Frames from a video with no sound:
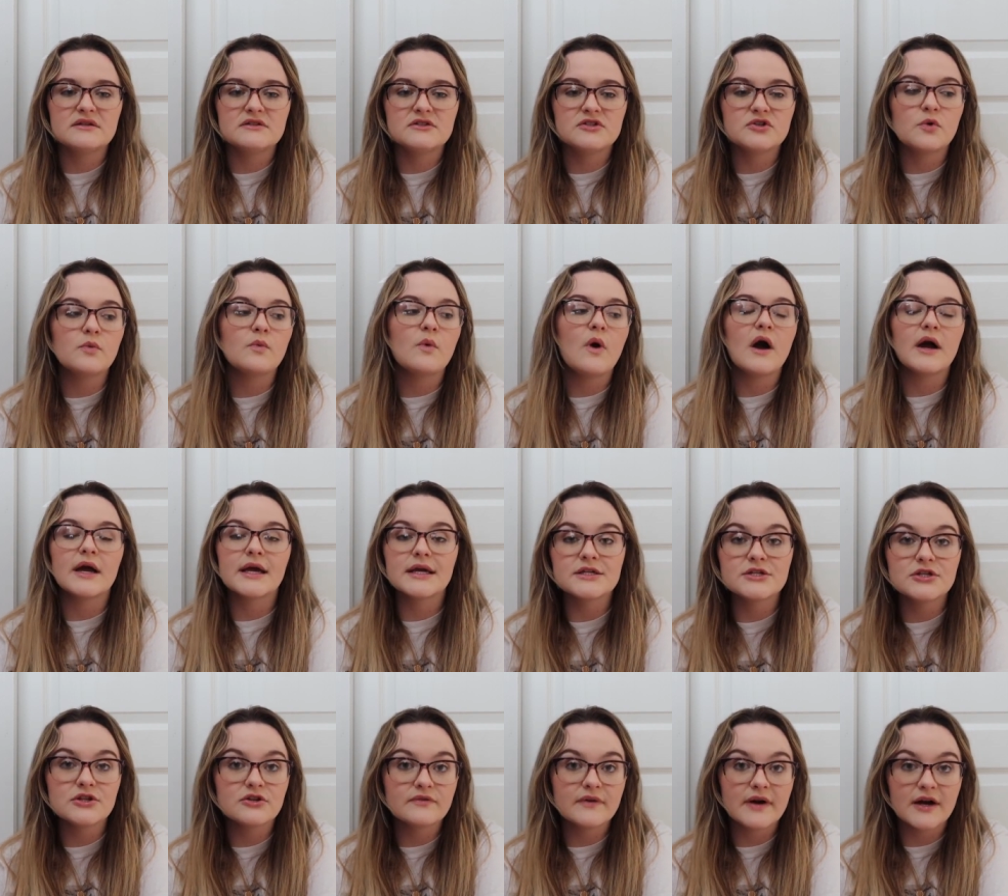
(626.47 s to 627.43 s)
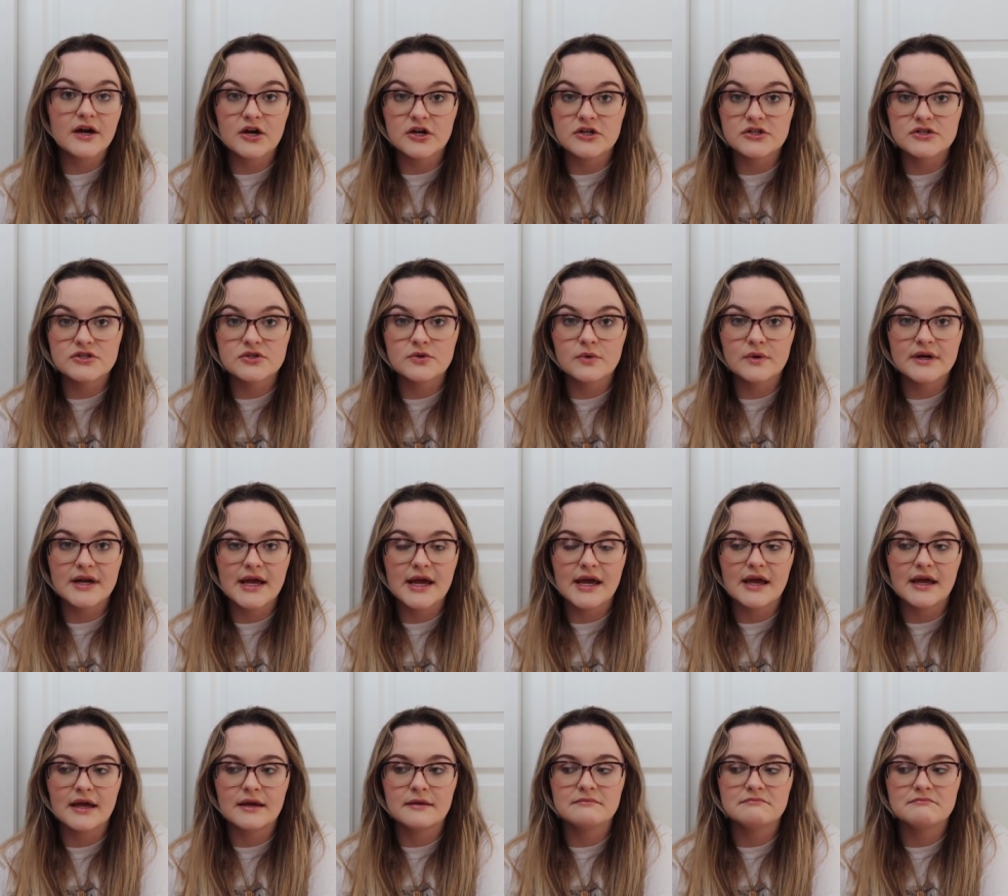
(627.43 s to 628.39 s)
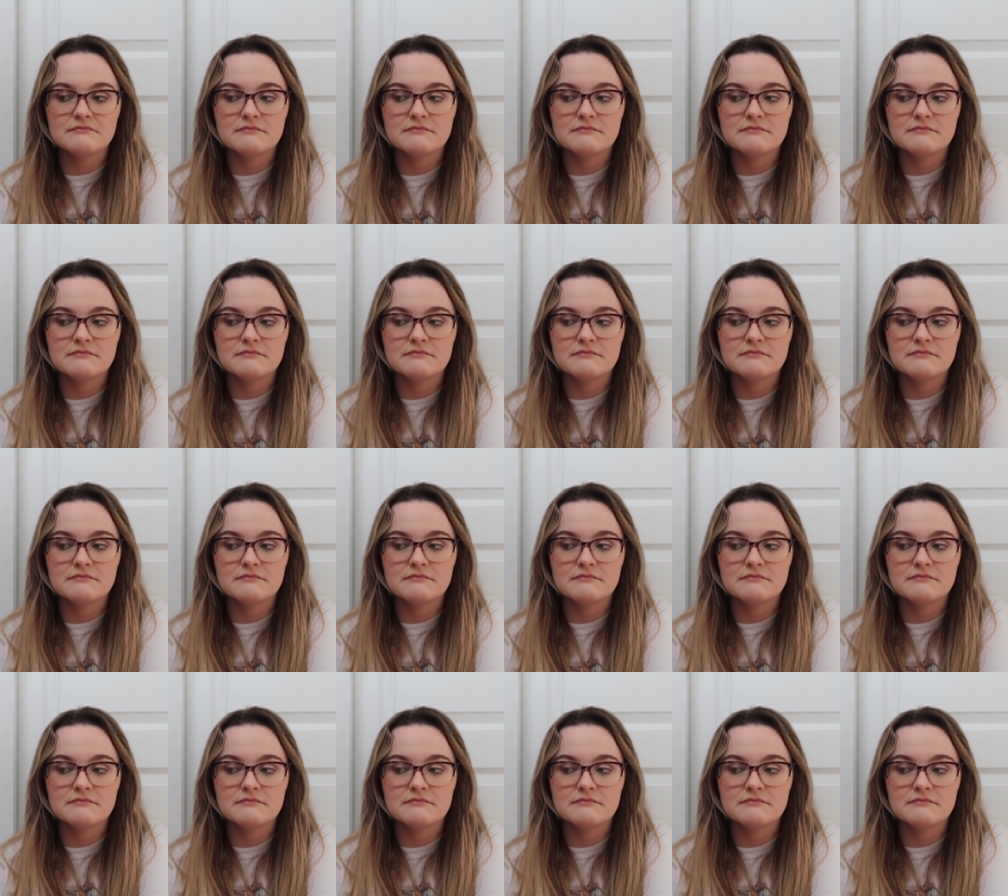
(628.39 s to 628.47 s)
to walk into the record store day